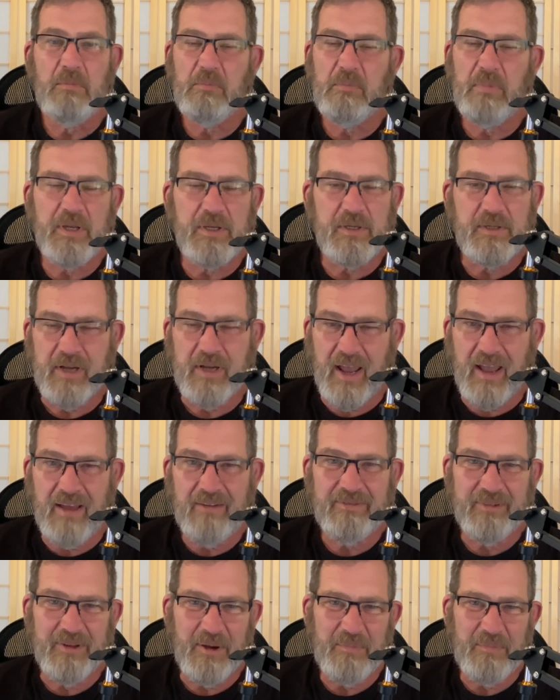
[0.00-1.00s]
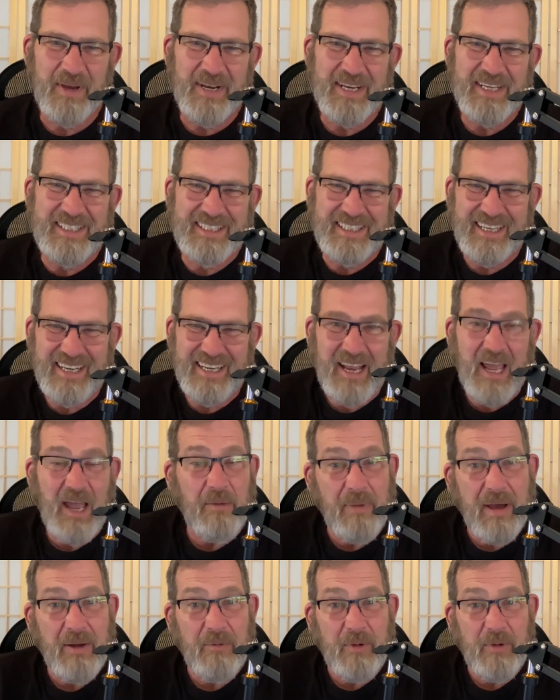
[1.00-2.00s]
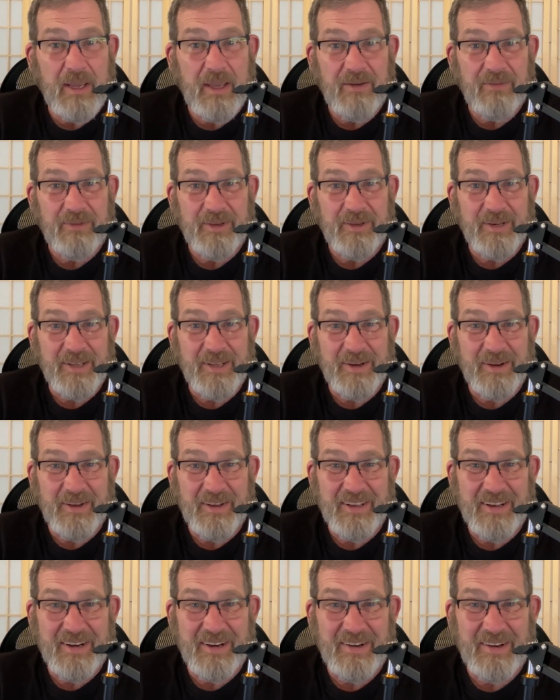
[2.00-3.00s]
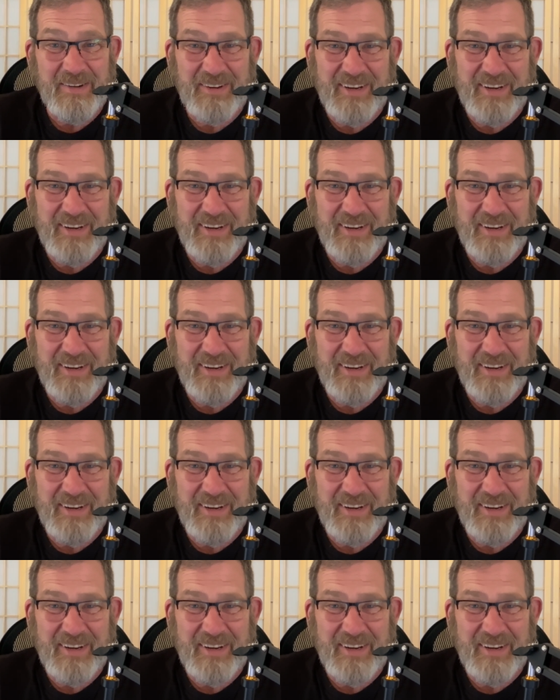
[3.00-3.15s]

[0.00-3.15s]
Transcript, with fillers: But Jeff, nobody said, how about we give you an, you know,